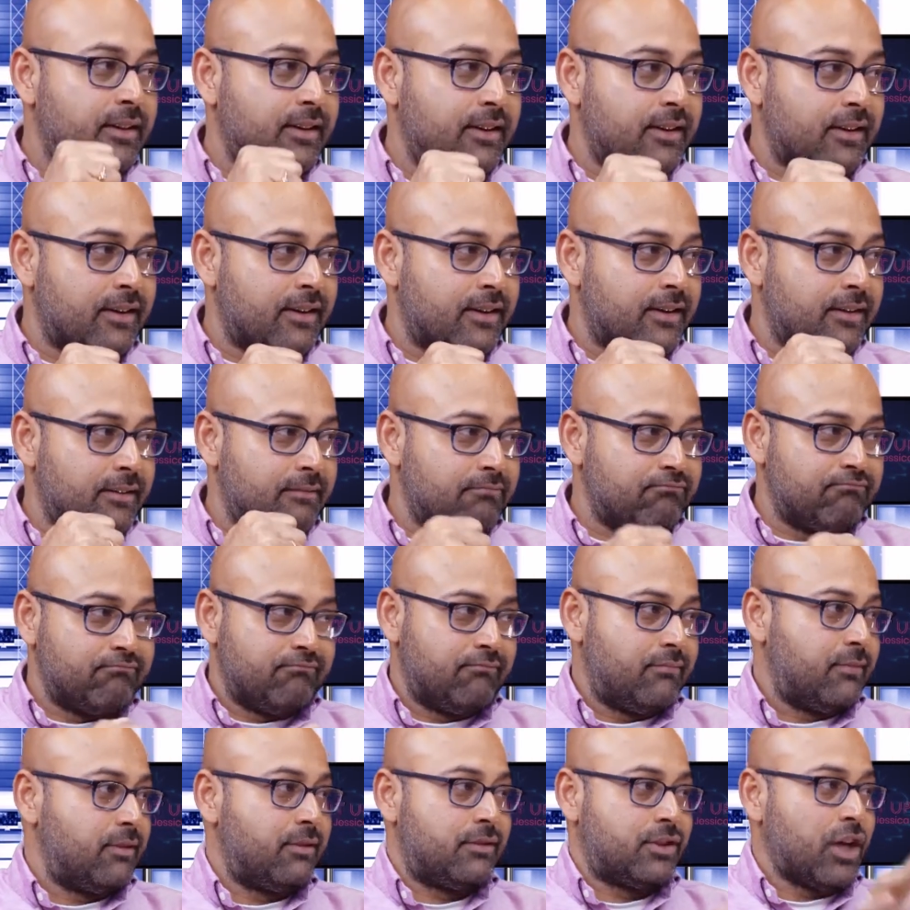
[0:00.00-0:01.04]
uh,
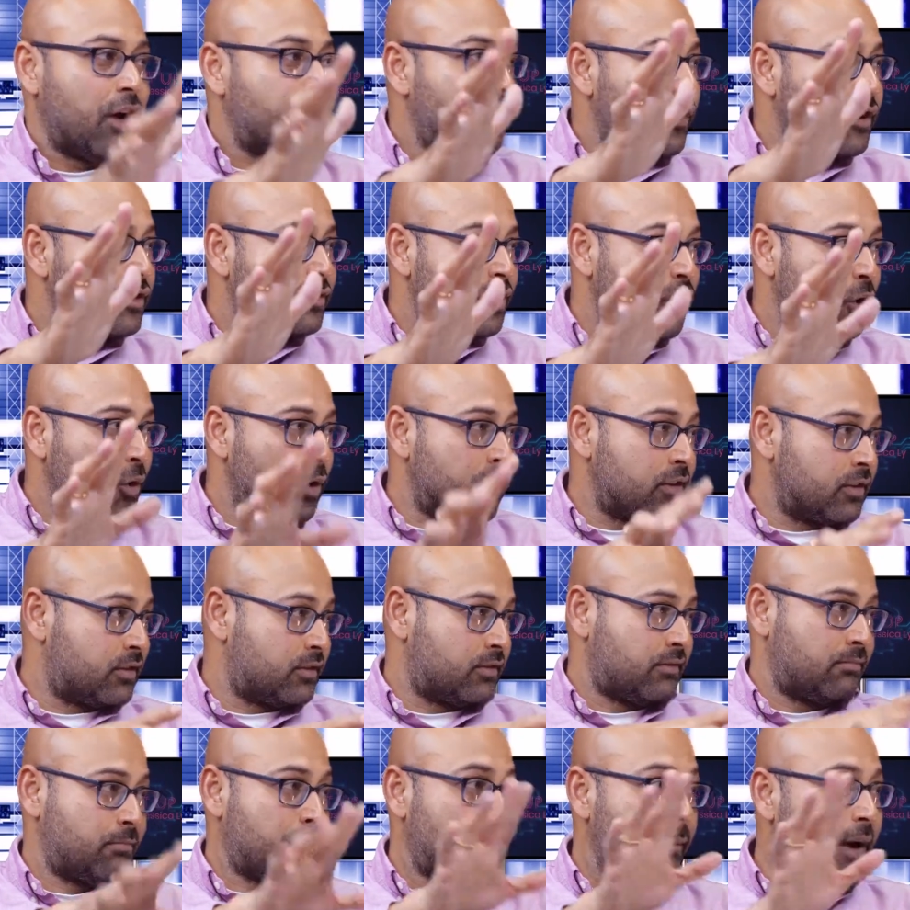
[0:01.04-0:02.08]
software is
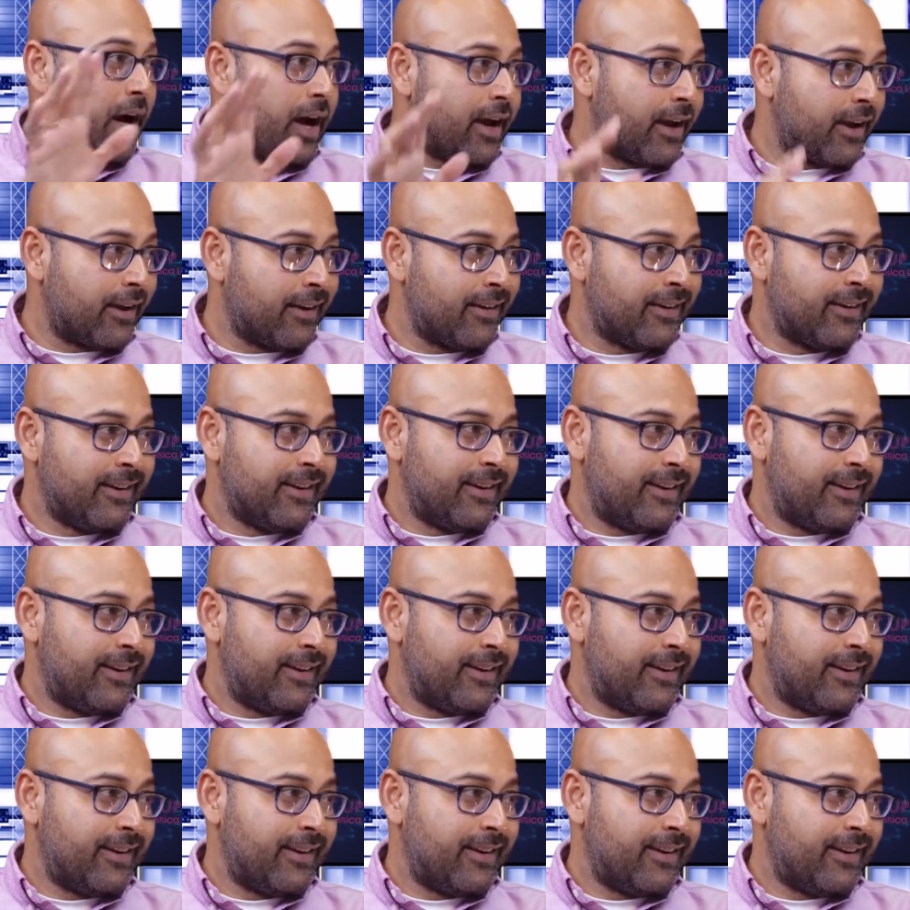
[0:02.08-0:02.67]
yours, bye bye.